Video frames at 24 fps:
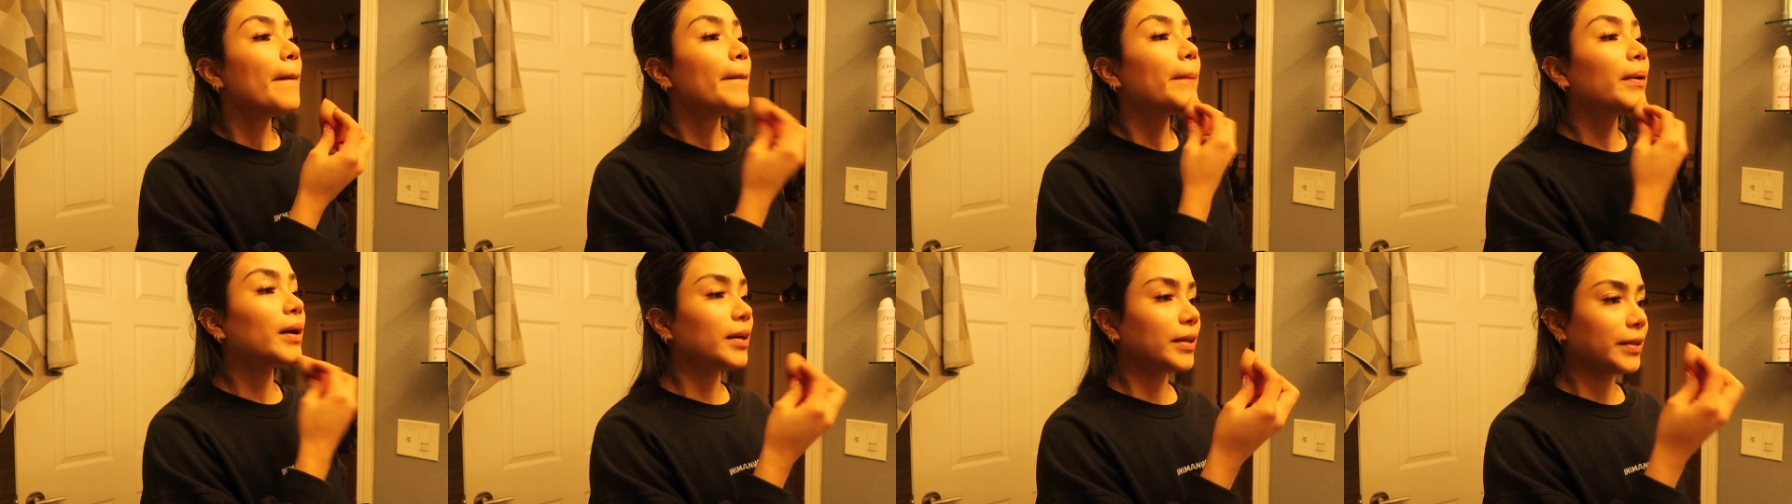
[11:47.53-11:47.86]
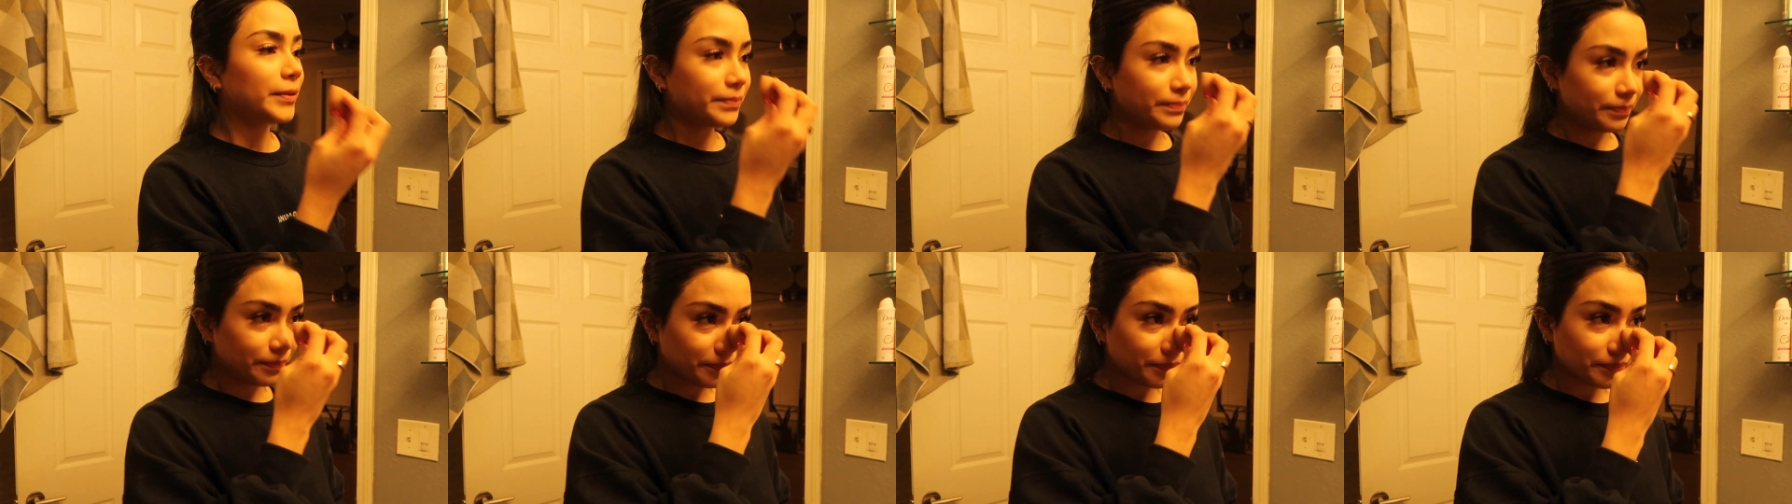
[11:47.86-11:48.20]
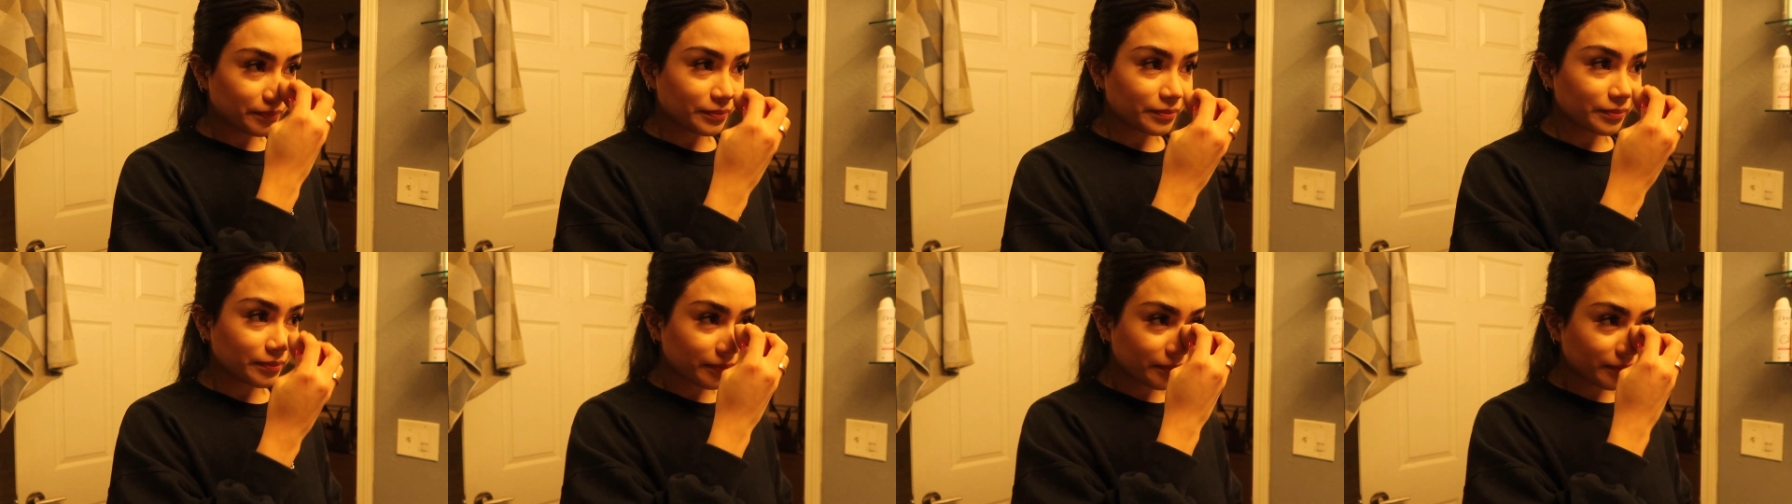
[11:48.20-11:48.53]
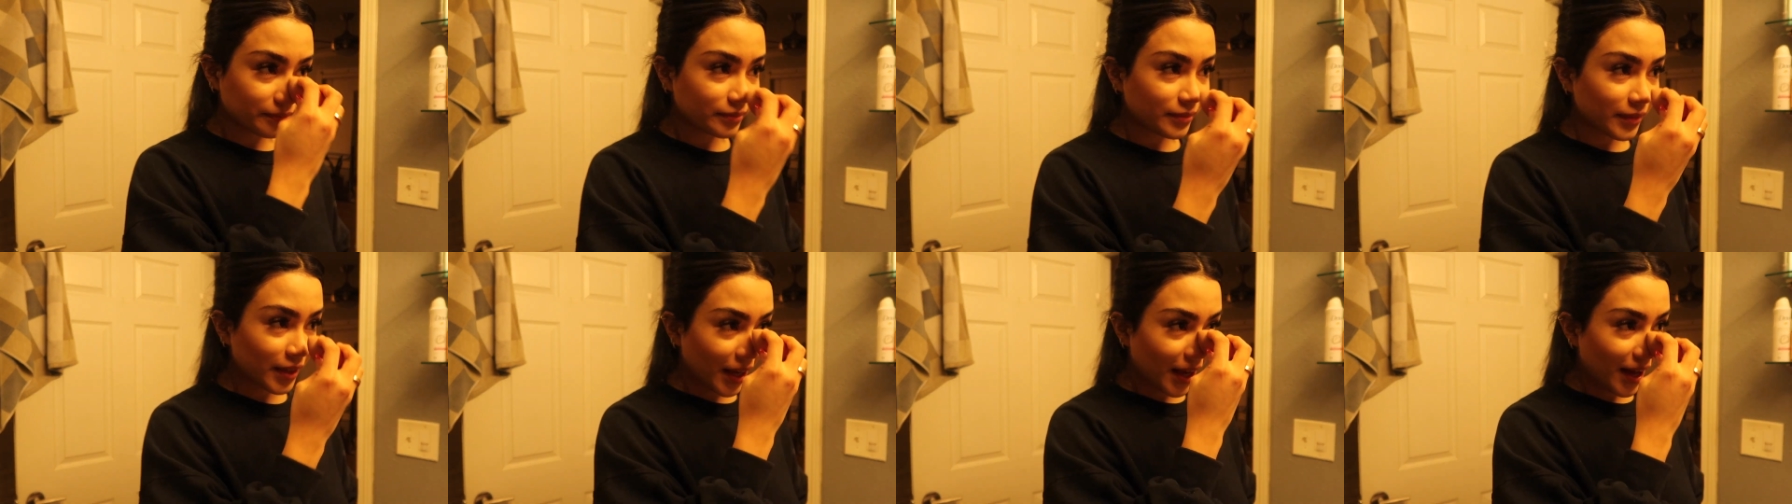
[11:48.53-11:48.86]
but
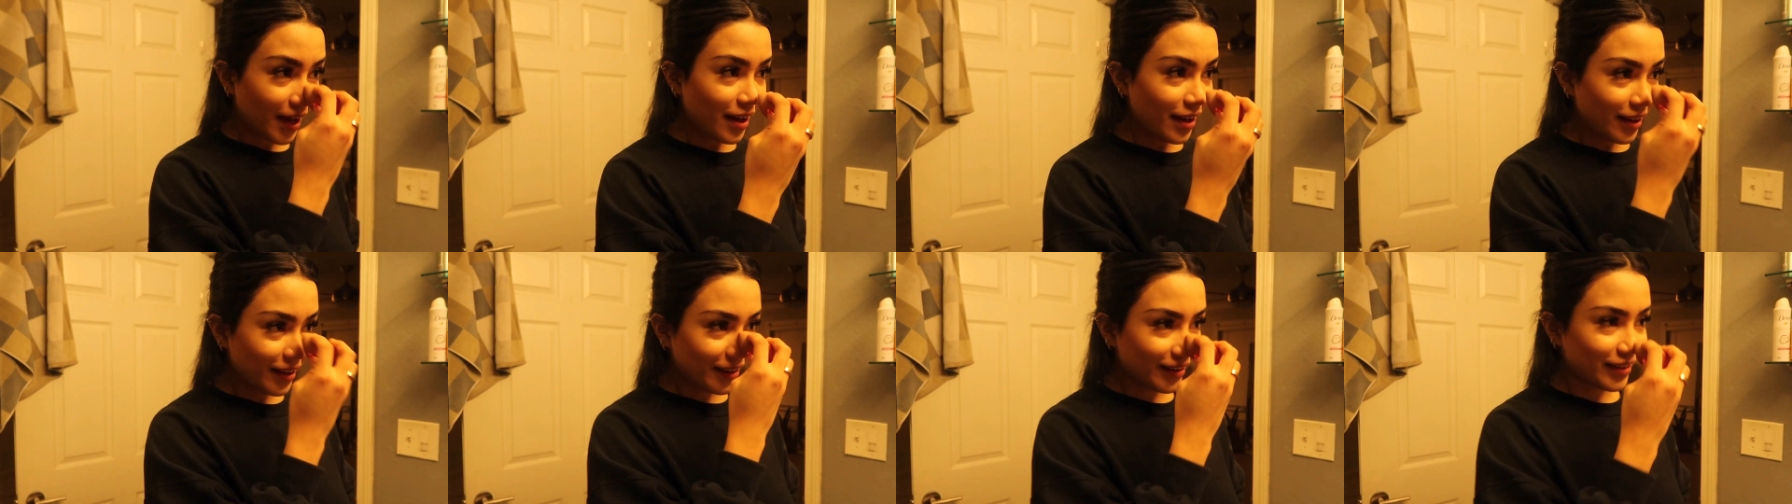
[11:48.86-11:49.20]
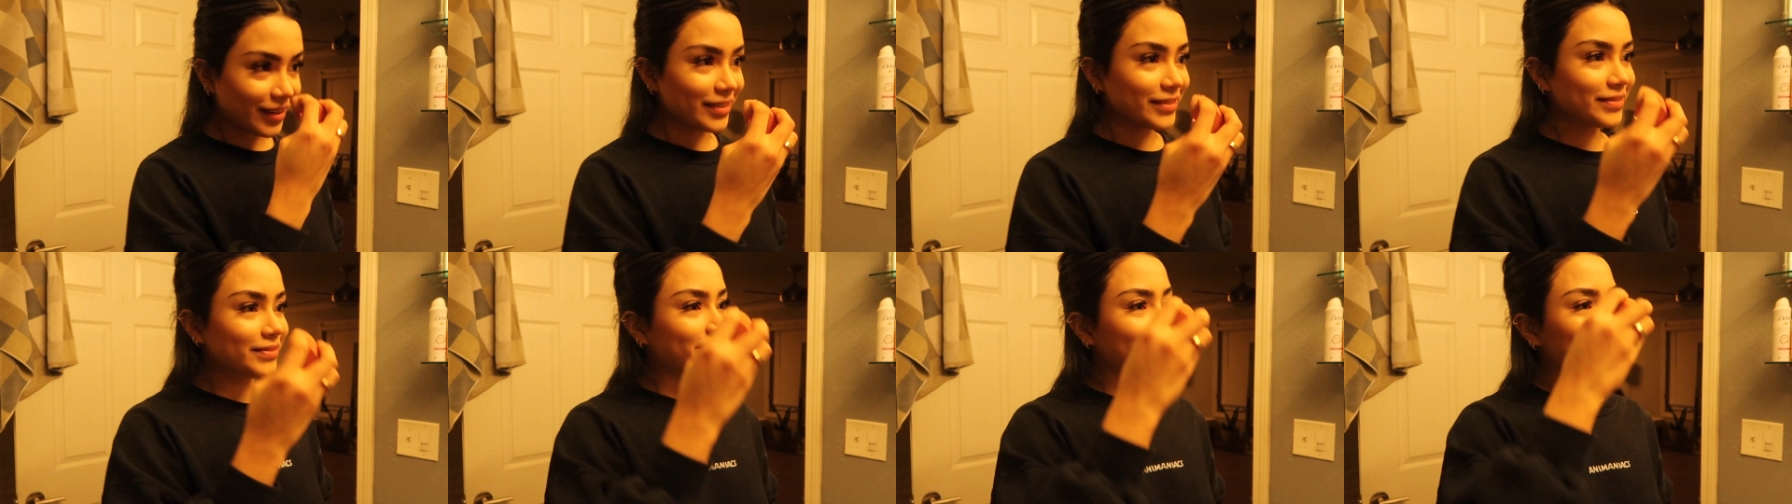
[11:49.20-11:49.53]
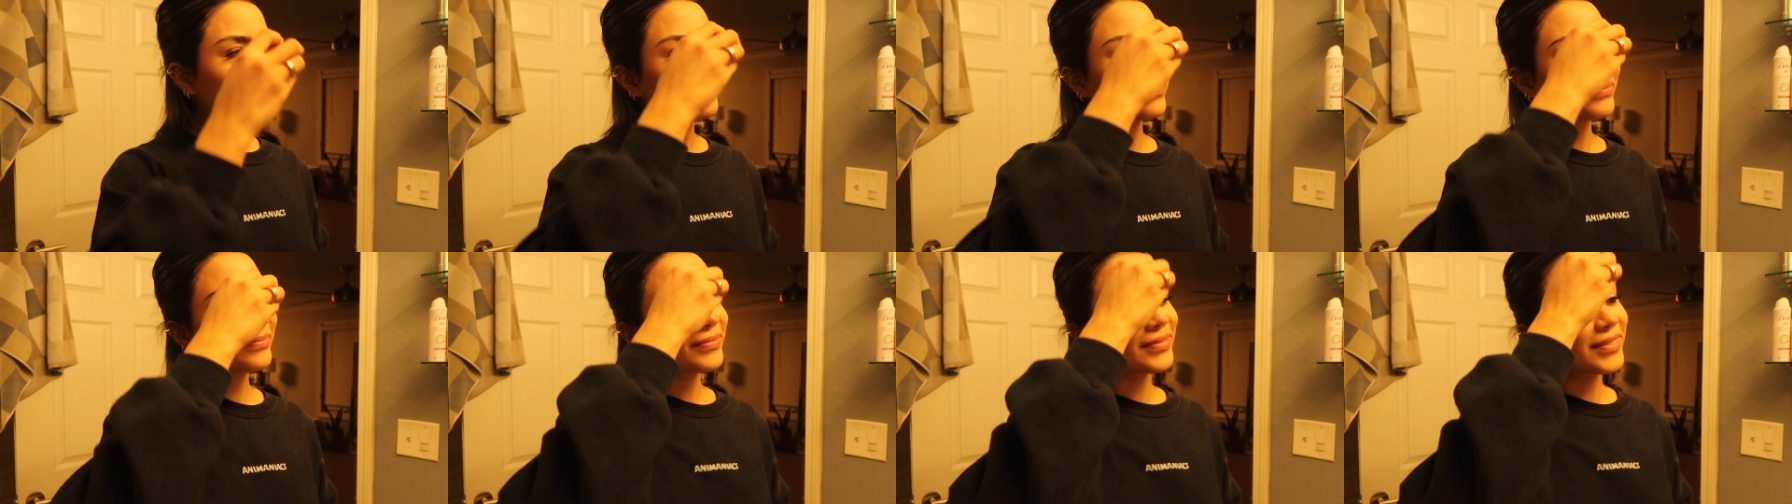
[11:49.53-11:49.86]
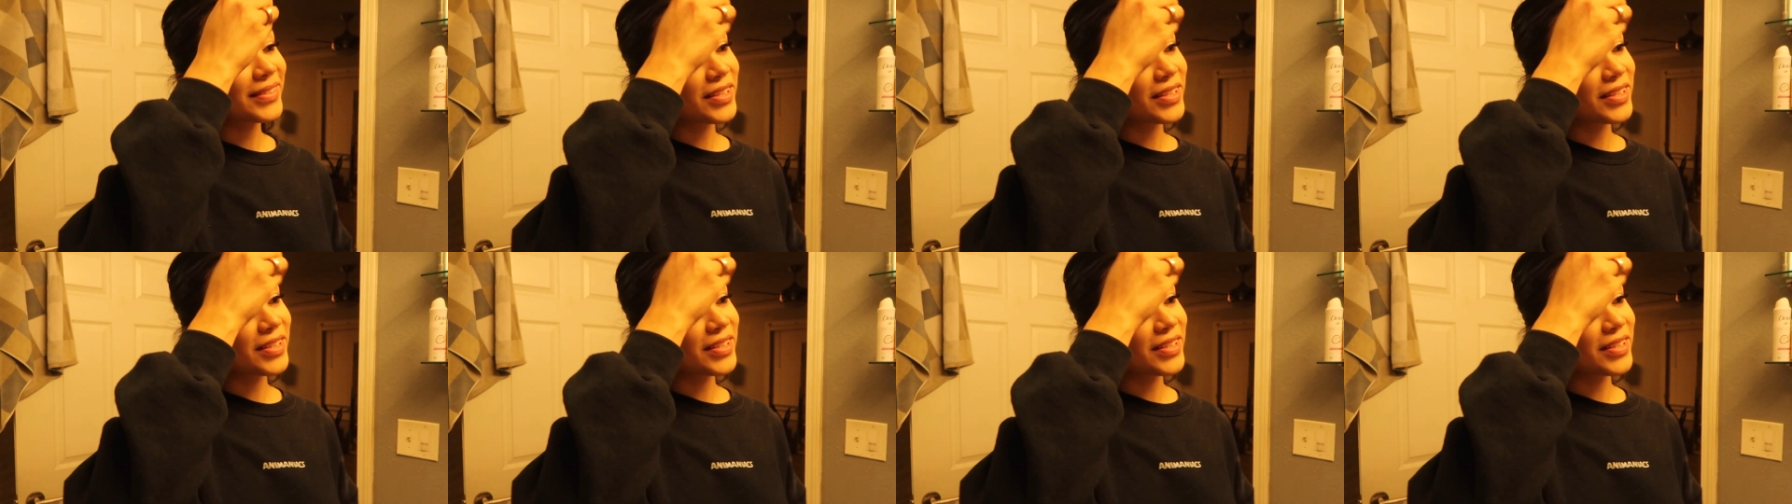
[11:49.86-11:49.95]
yeah, um,